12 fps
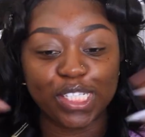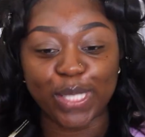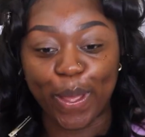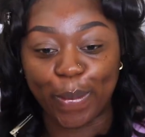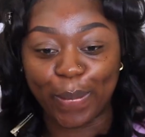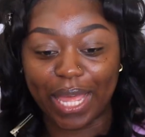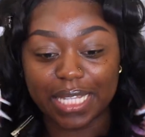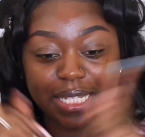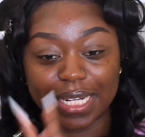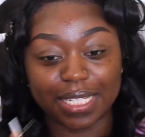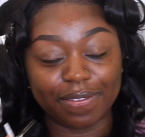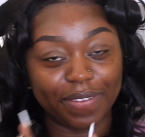So in
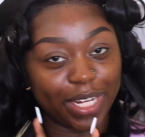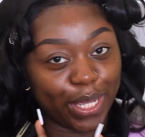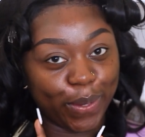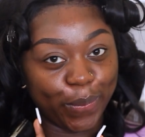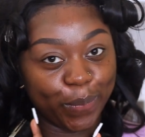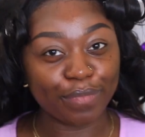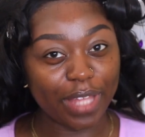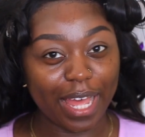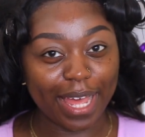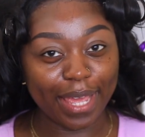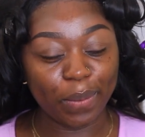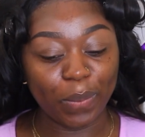today's video,
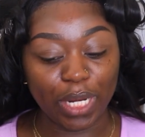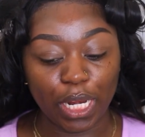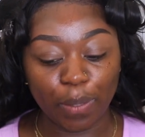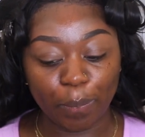I want to